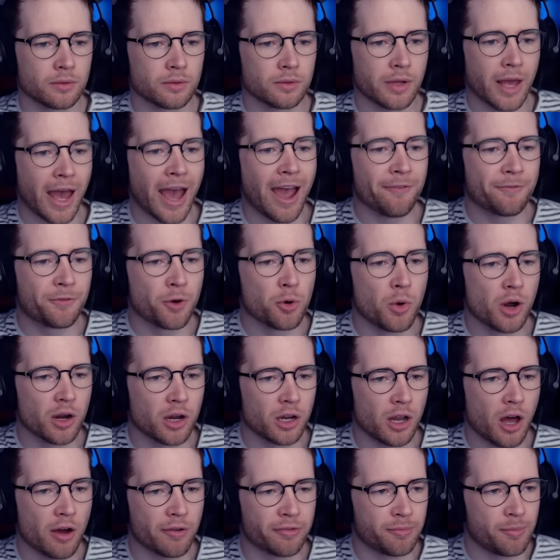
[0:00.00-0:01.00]
Everyone
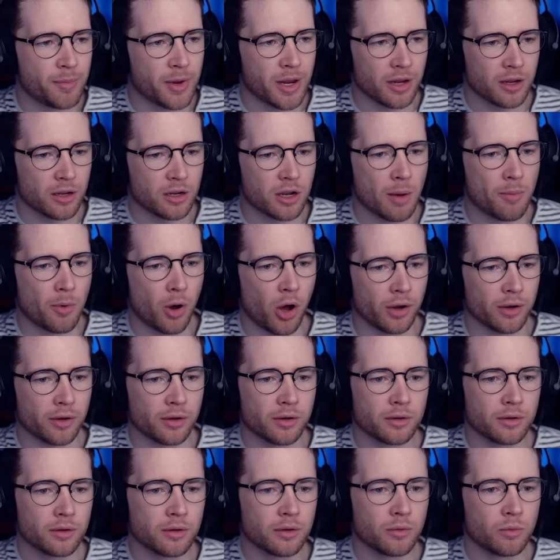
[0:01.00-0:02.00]
loved me. Come on.
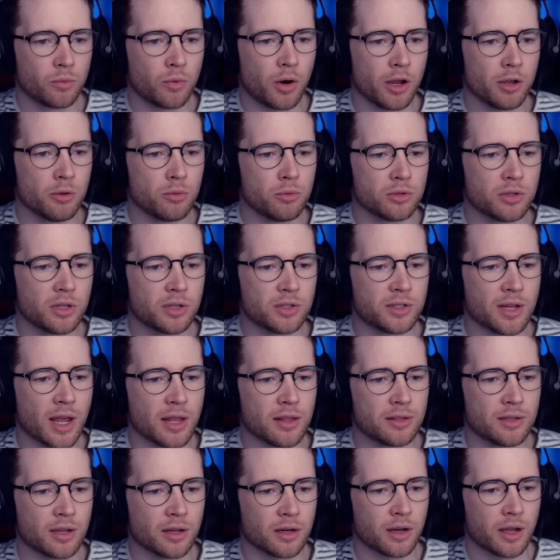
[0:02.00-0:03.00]
Why are you all
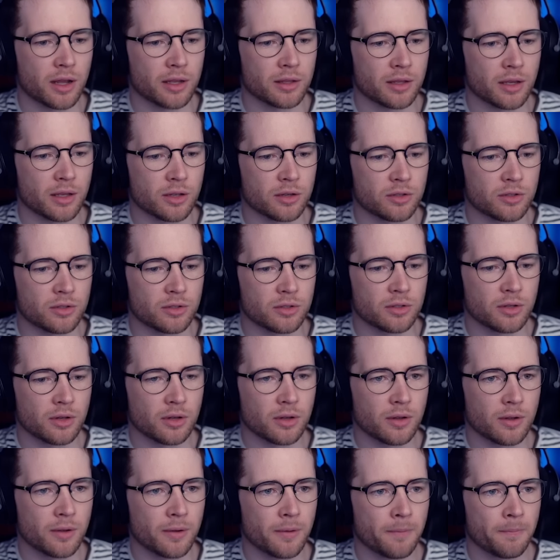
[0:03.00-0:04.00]
dissenting like this?
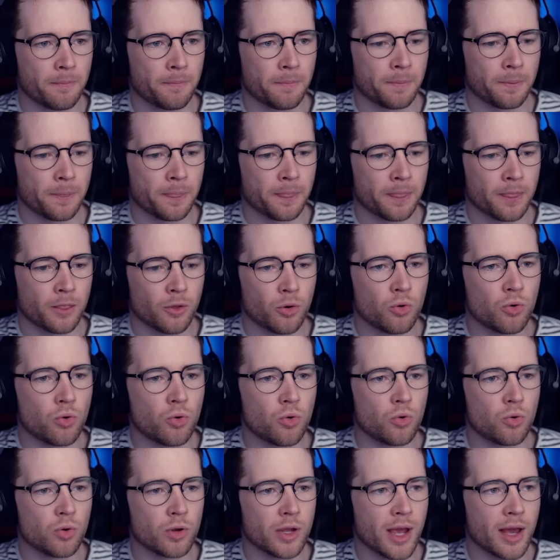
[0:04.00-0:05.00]

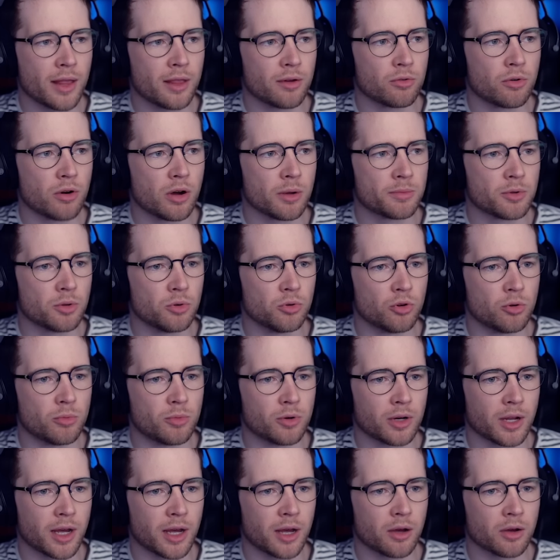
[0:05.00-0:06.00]
Oh, yeah, they're all up to
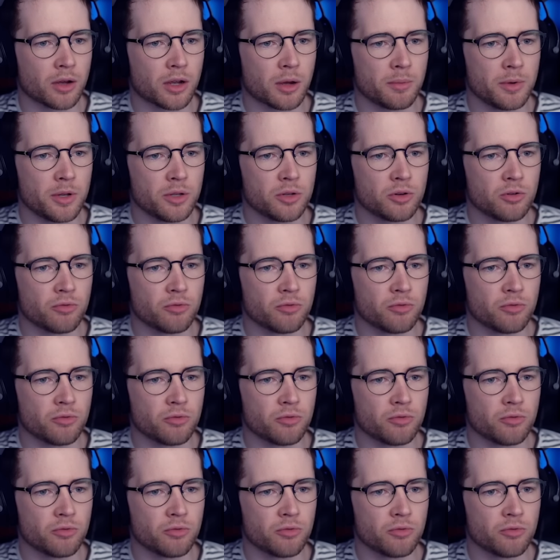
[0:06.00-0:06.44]
normal now. Can we do